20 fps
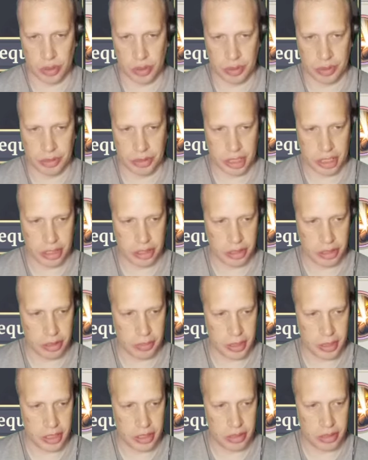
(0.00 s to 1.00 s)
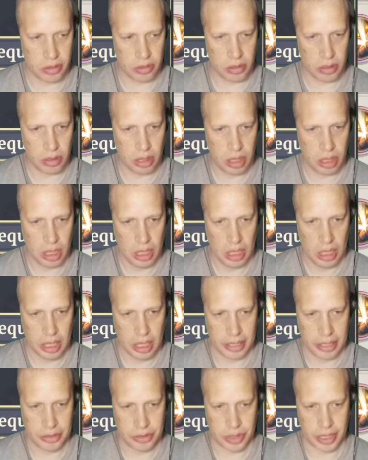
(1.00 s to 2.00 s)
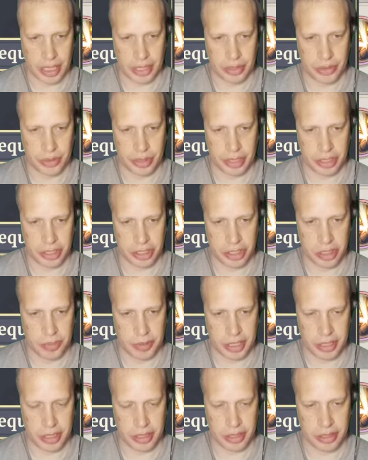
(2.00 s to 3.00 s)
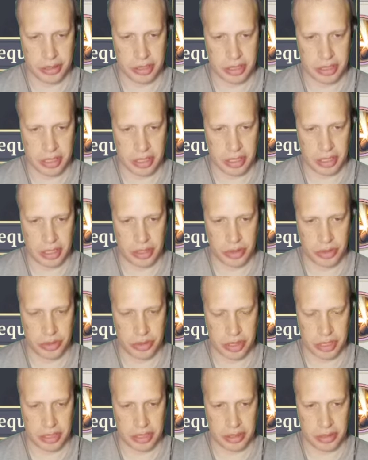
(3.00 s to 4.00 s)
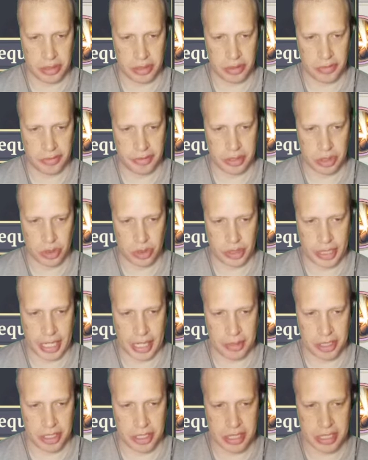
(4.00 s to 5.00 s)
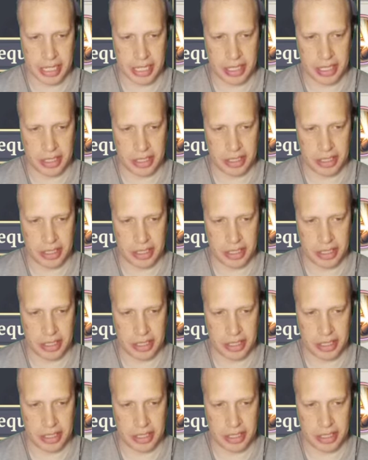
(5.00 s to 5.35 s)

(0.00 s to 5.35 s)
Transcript: we were talking about. I also got her this because it's a gear skill. Physical damage taken